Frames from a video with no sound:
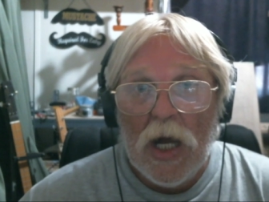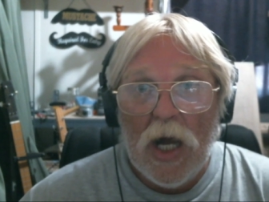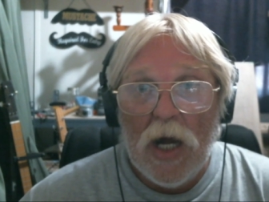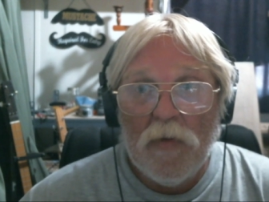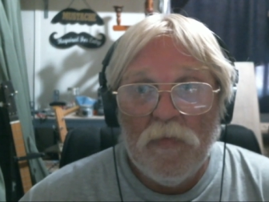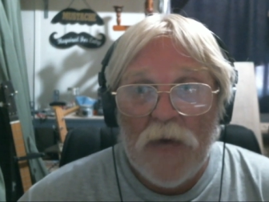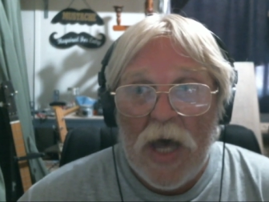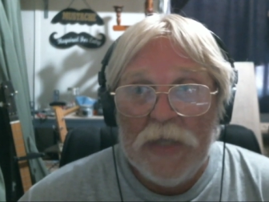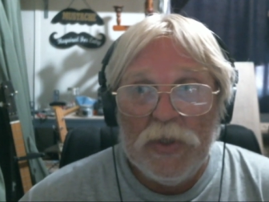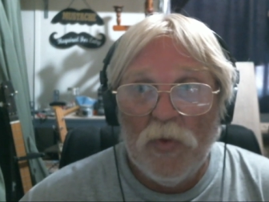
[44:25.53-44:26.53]
um,
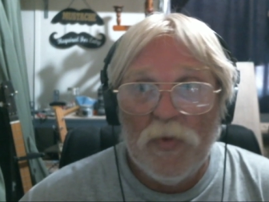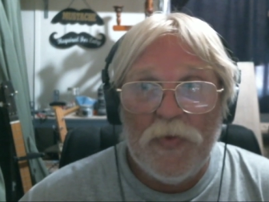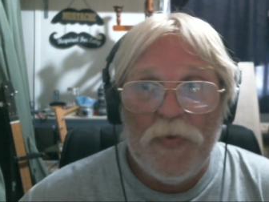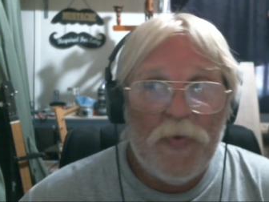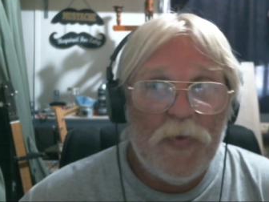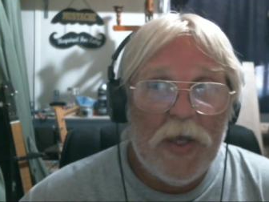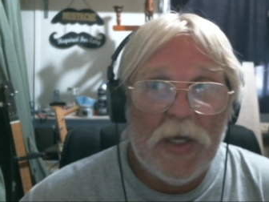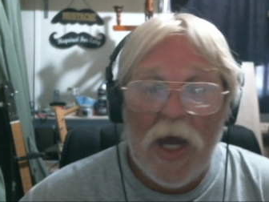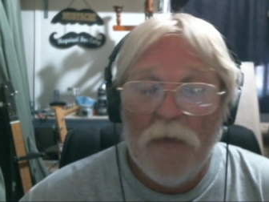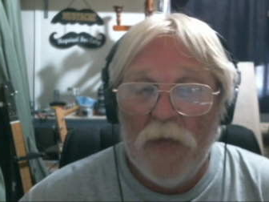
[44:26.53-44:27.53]
I don't
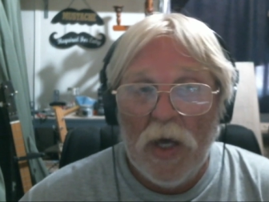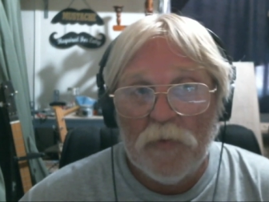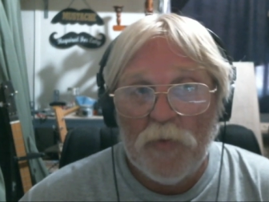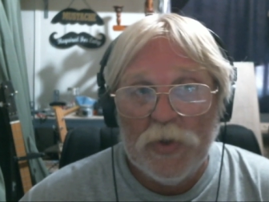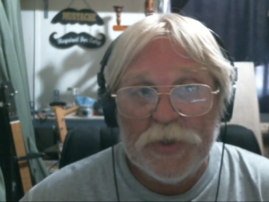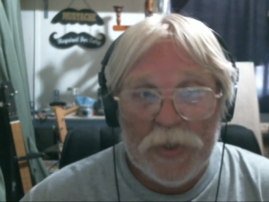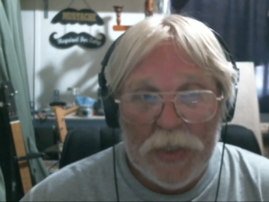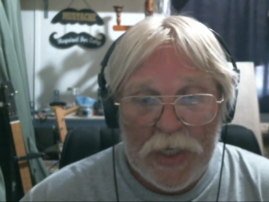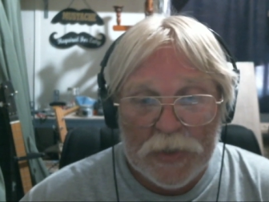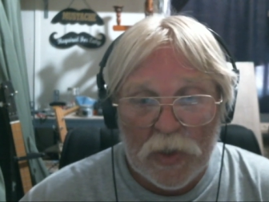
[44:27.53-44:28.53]
think, I'm not a person
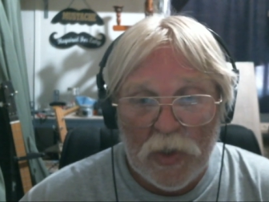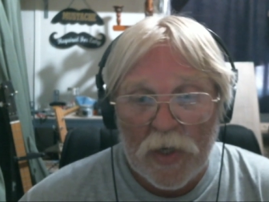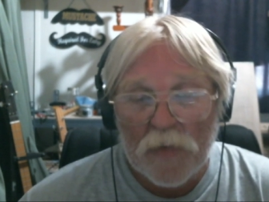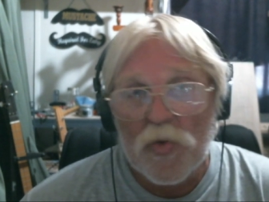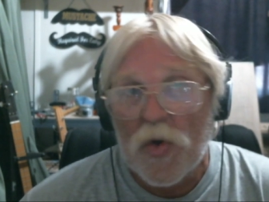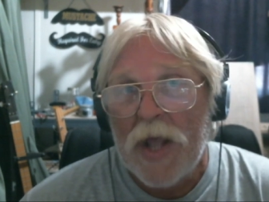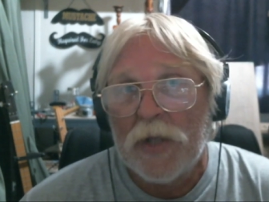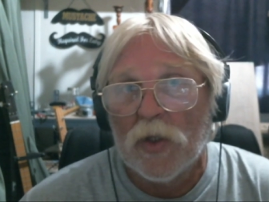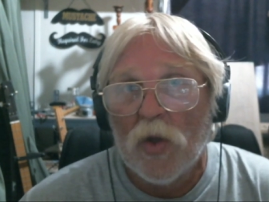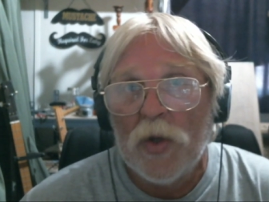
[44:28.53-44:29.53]
that has a lot of
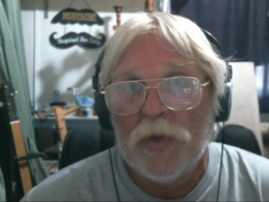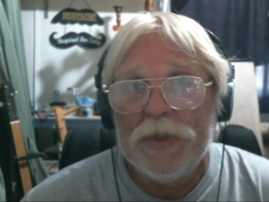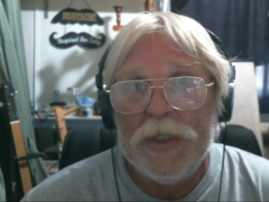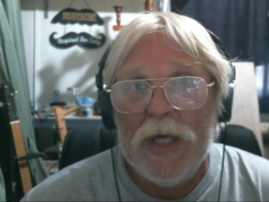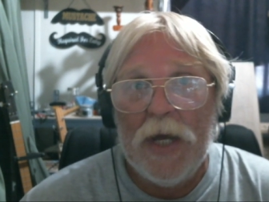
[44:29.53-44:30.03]
brand loyalty.